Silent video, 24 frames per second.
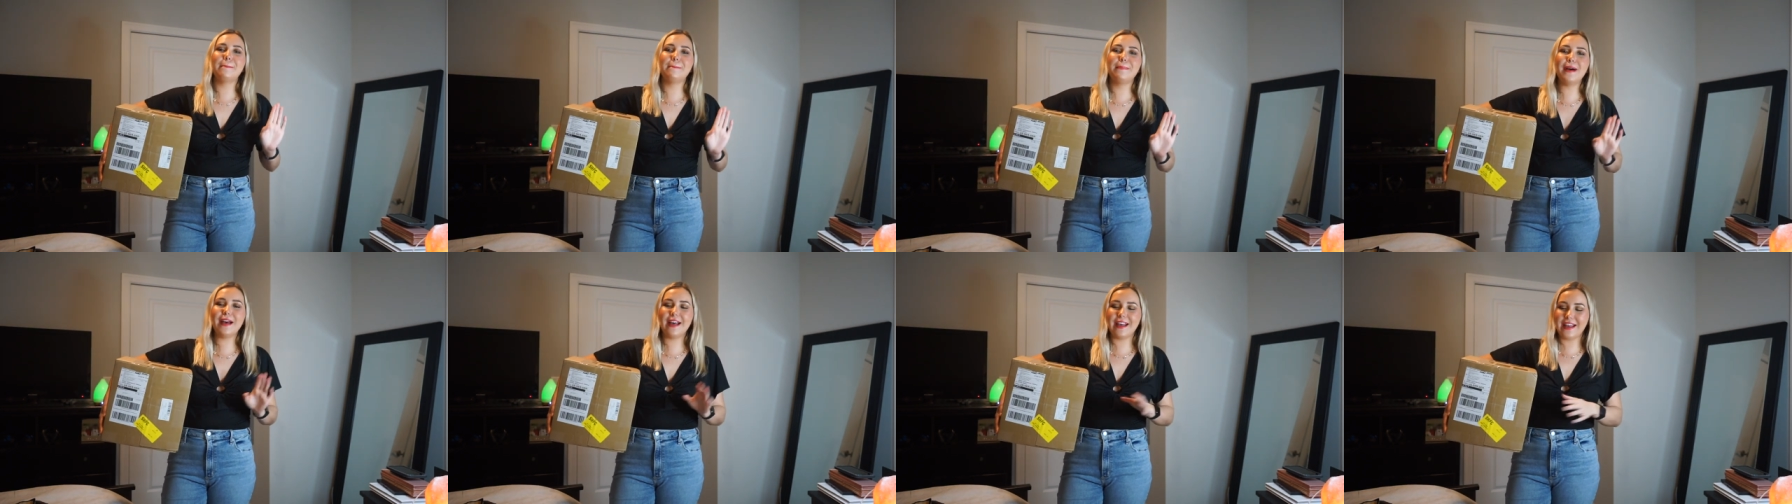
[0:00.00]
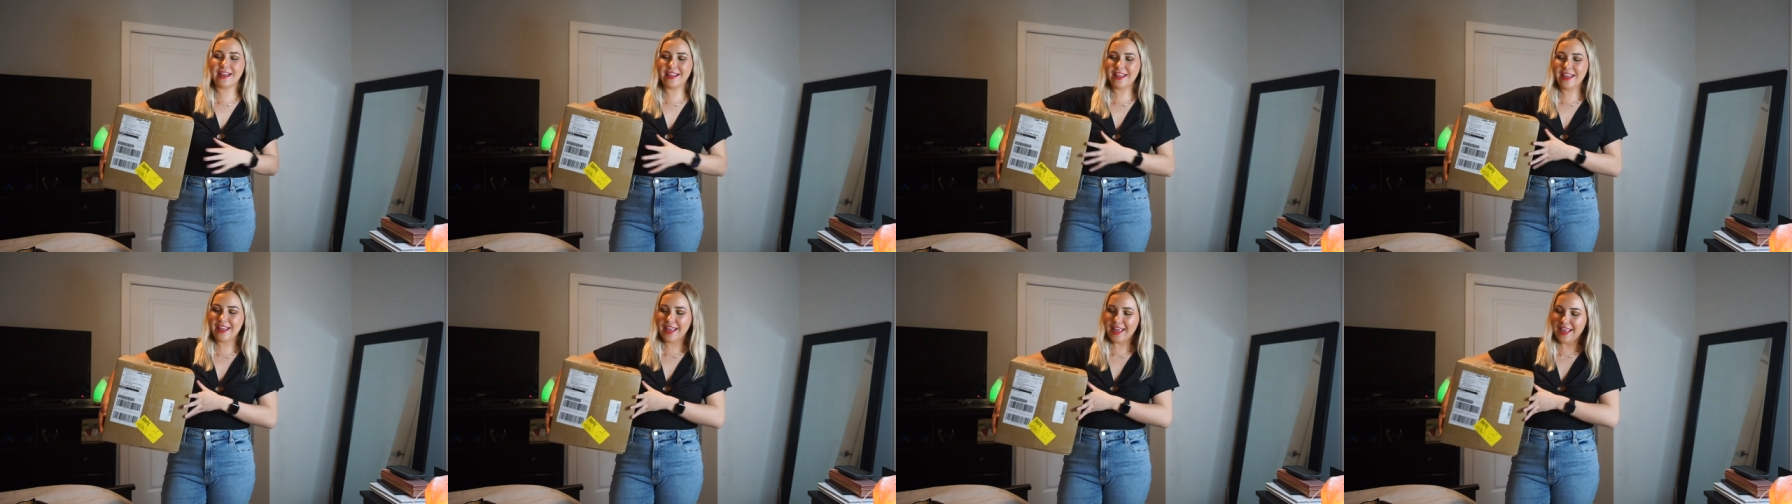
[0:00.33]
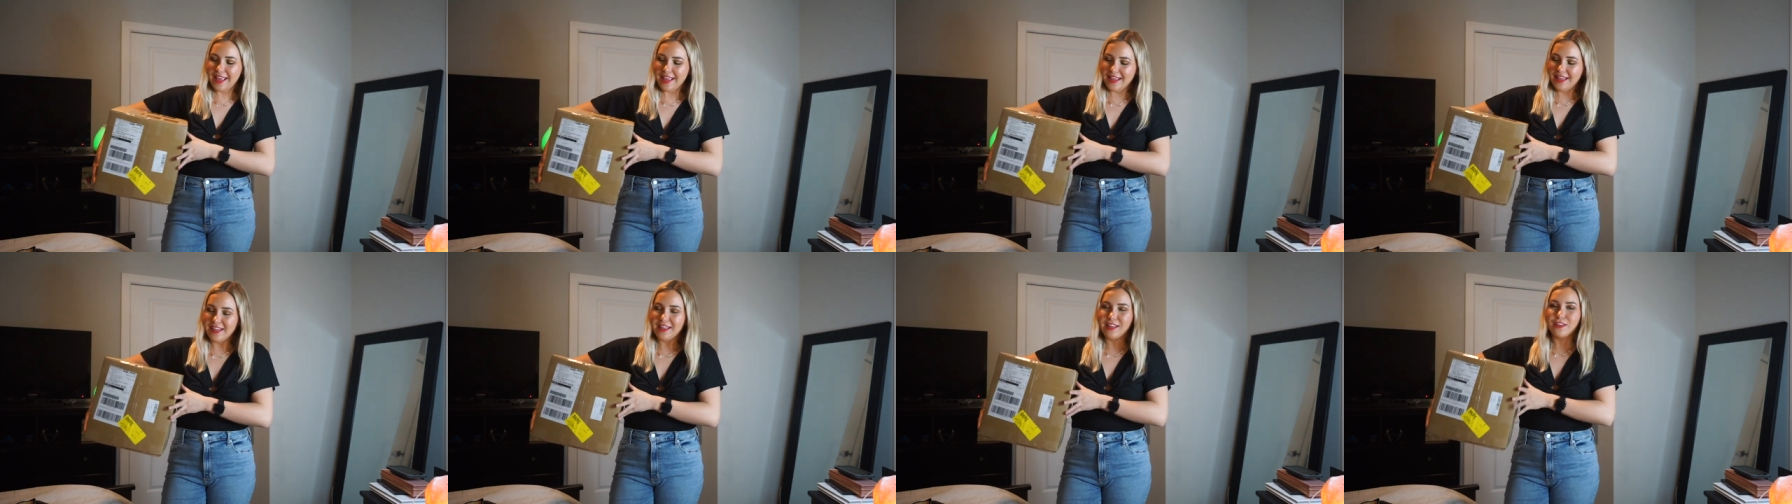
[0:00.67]
But
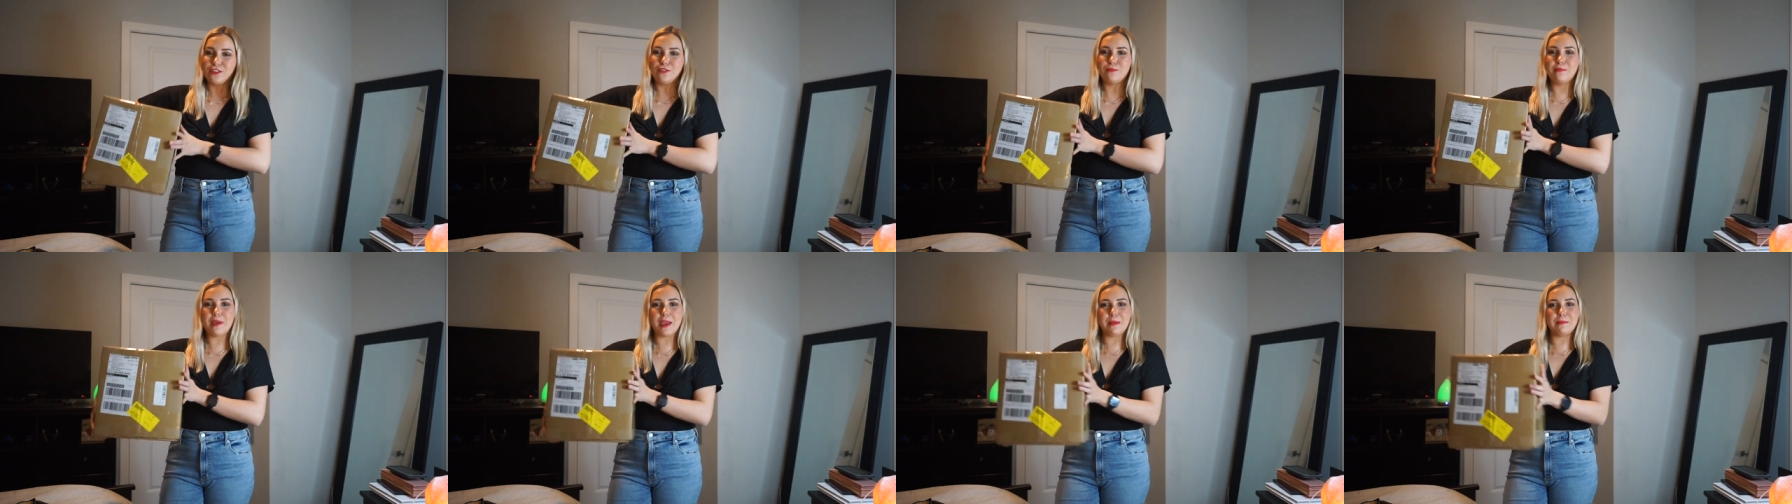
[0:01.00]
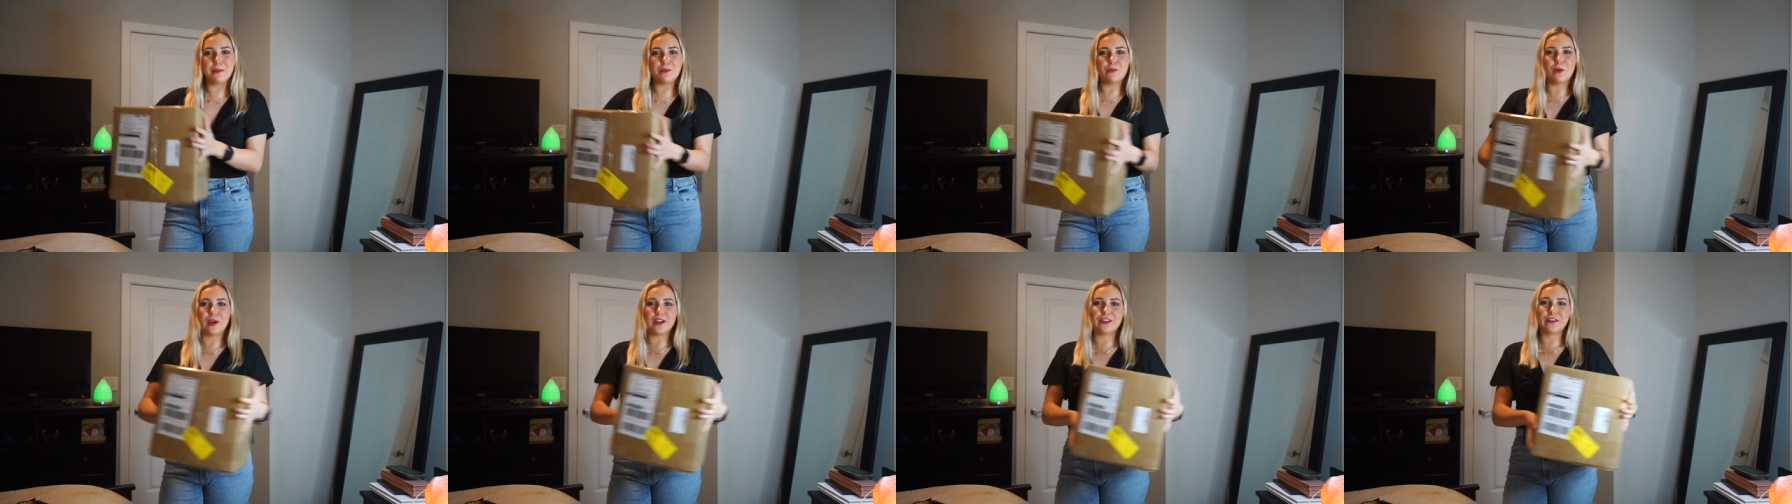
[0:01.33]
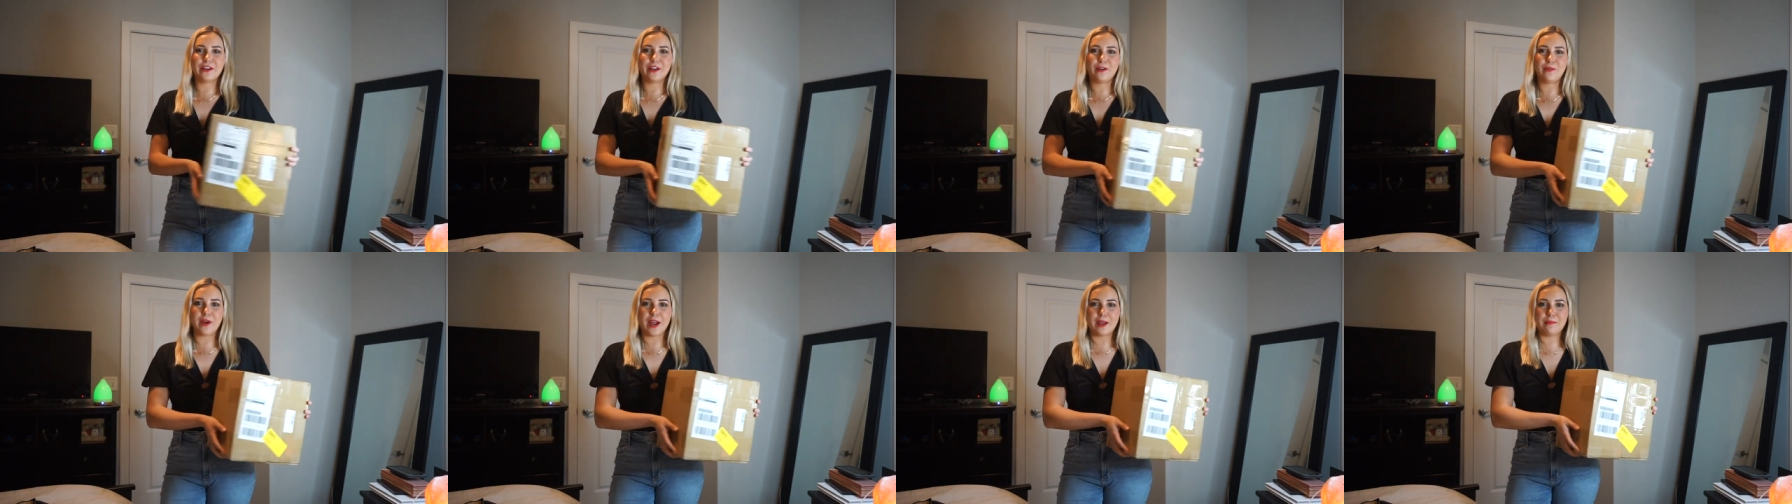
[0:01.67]
you may be
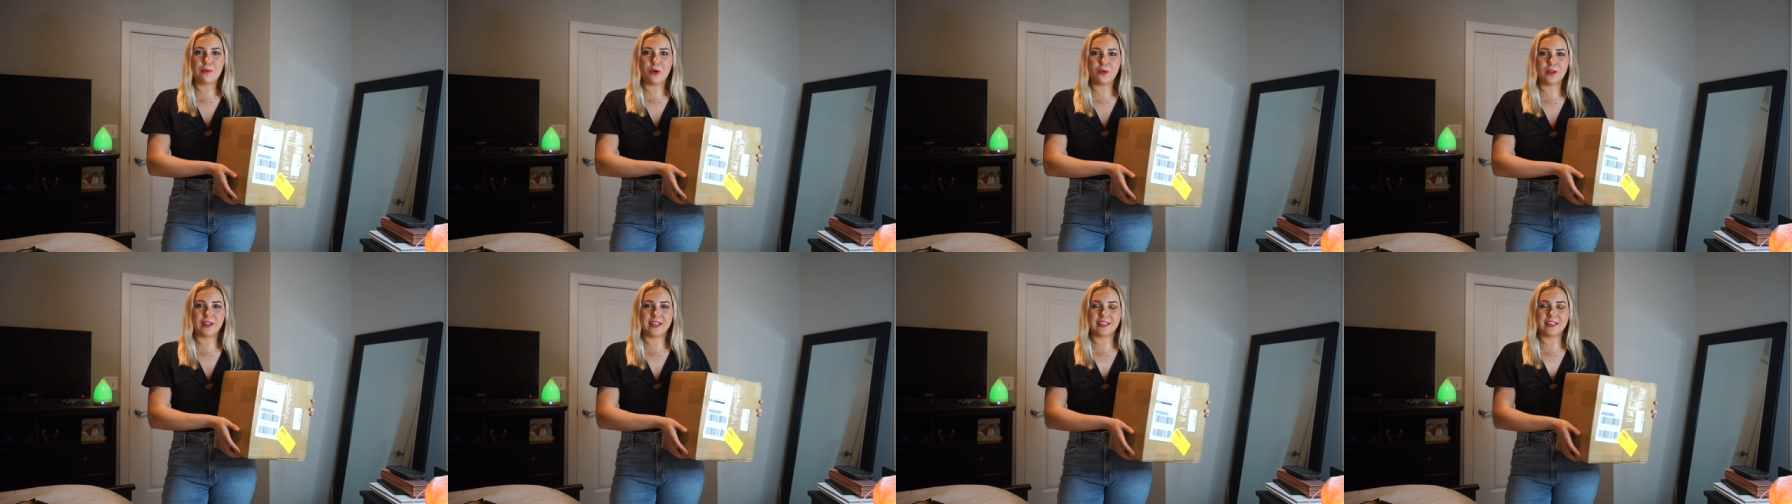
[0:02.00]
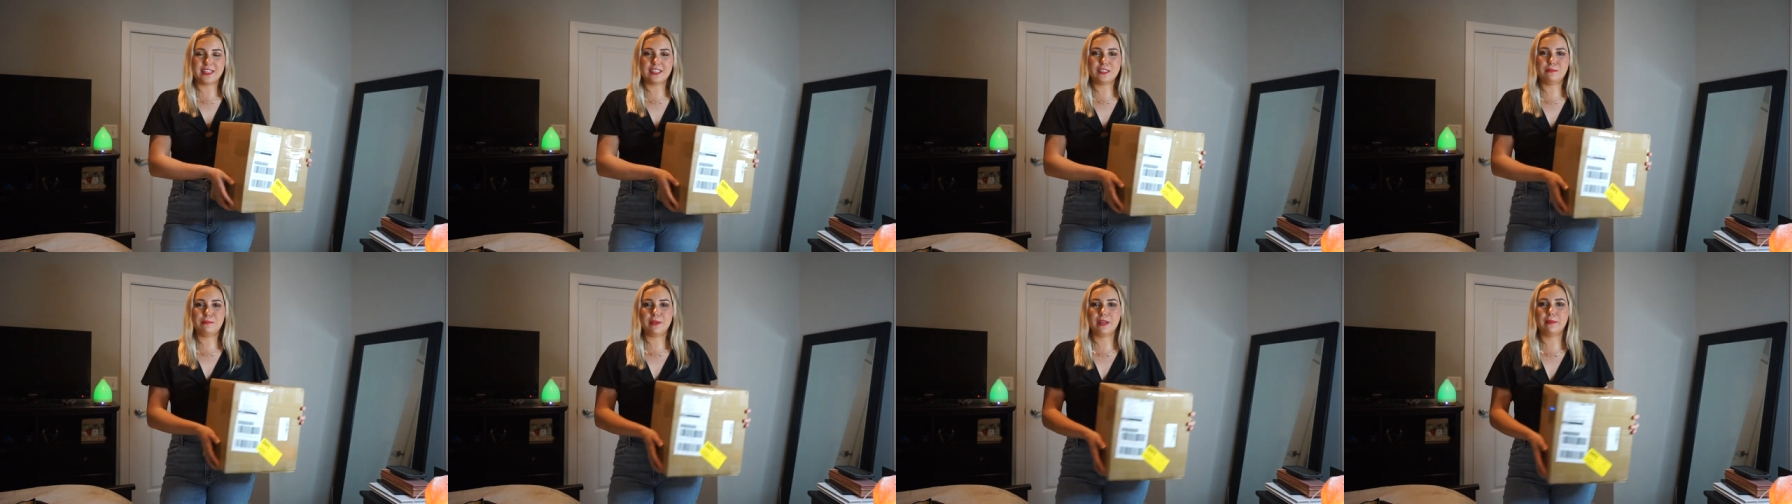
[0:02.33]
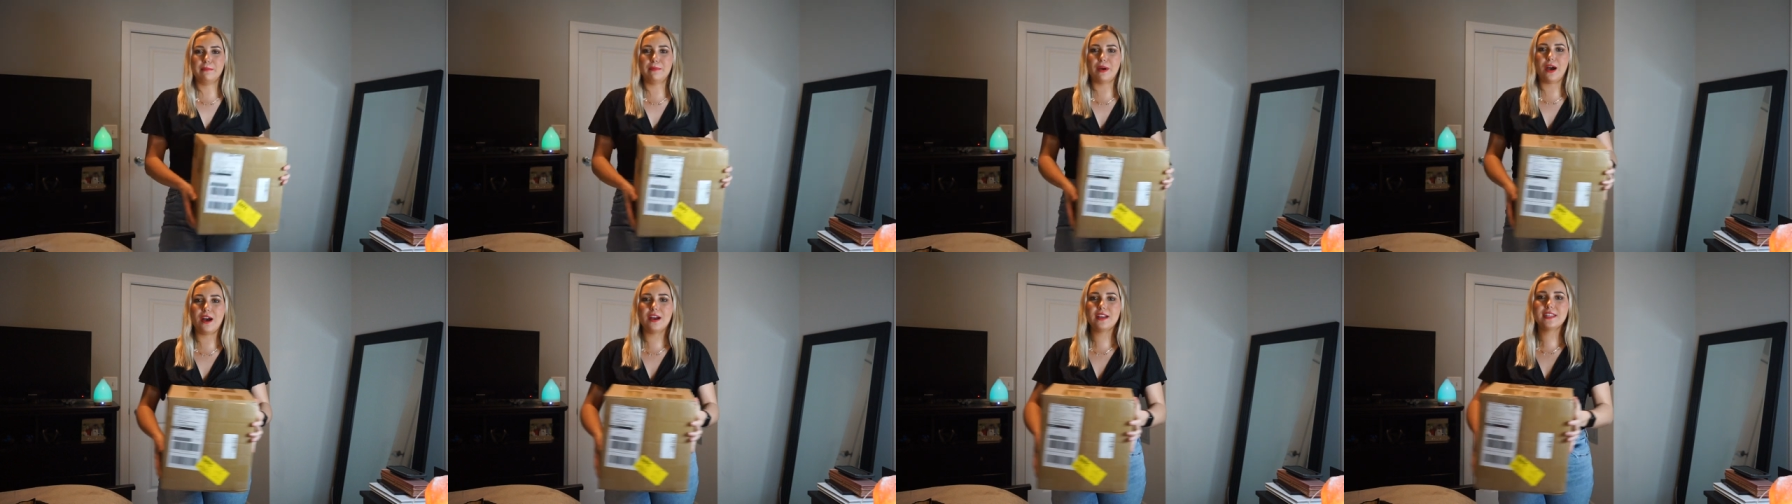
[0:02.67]
wondering why I'm holding this
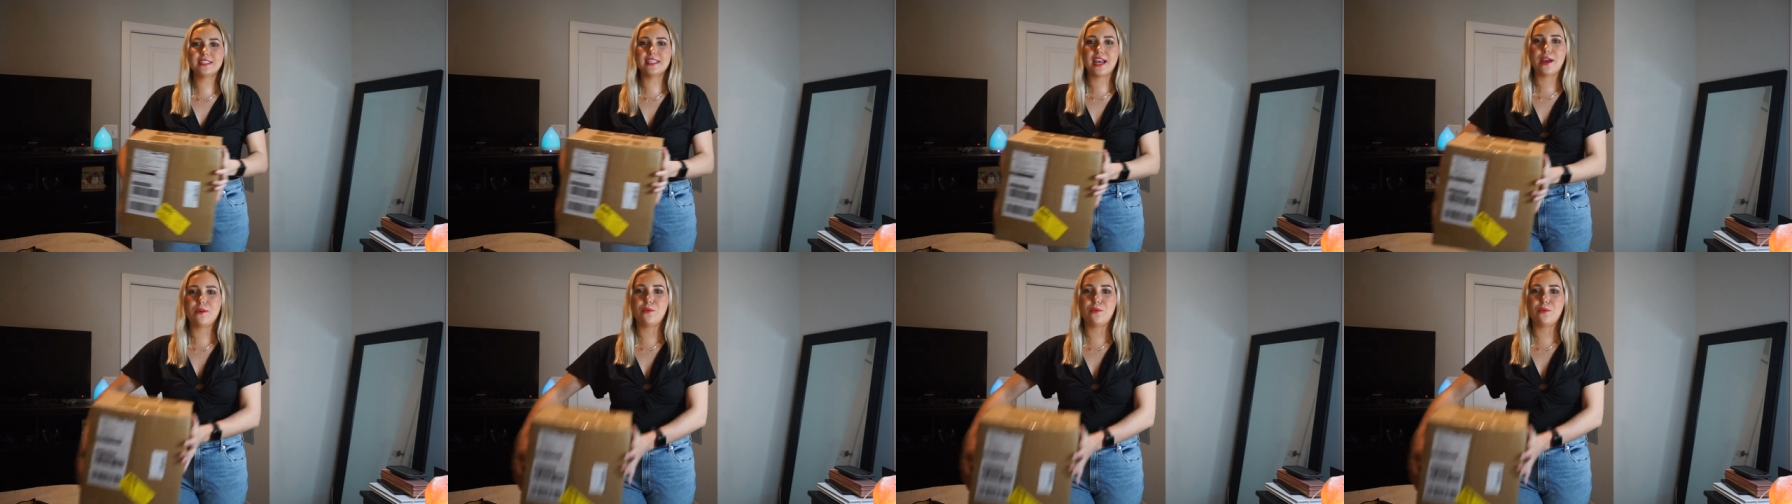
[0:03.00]
big box.